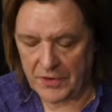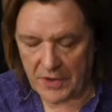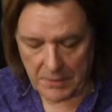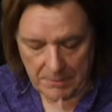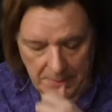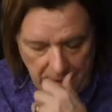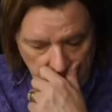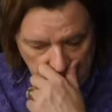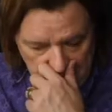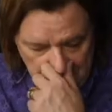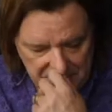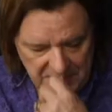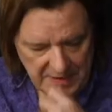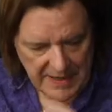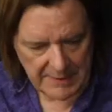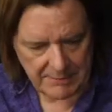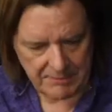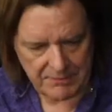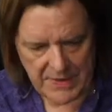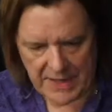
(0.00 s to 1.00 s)
note pulse,
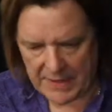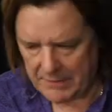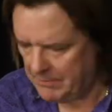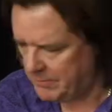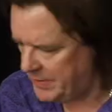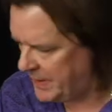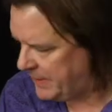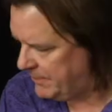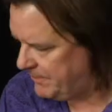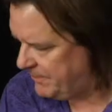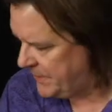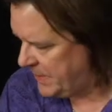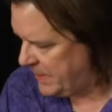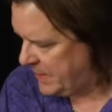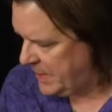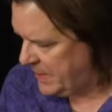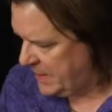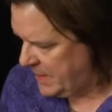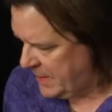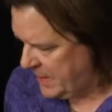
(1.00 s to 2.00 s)
and, and being
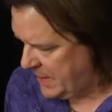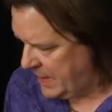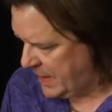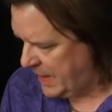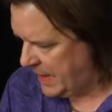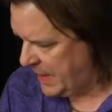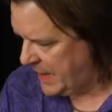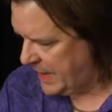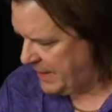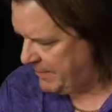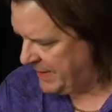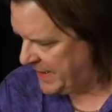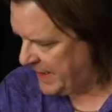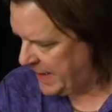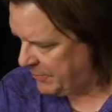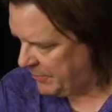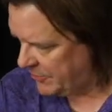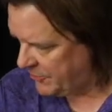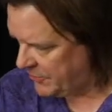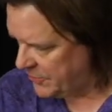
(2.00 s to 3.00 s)
uh, being
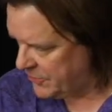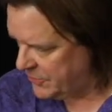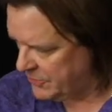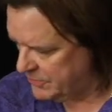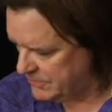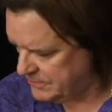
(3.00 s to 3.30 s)
able to